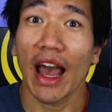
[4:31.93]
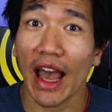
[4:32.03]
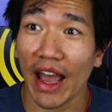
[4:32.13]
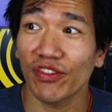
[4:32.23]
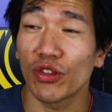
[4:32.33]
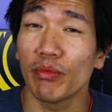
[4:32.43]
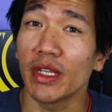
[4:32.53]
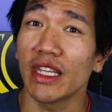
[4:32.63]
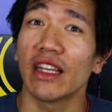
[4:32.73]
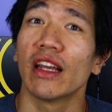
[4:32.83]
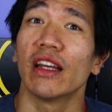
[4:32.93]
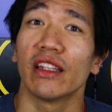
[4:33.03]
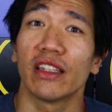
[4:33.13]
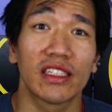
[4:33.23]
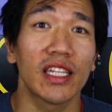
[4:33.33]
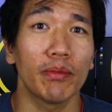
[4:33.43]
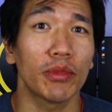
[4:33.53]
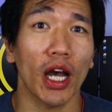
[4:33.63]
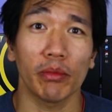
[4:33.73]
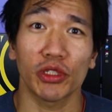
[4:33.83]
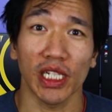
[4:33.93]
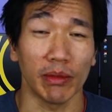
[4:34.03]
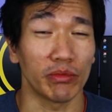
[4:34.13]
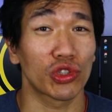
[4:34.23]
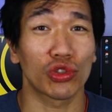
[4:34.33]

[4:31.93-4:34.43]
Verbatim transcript: have to be tip top shape,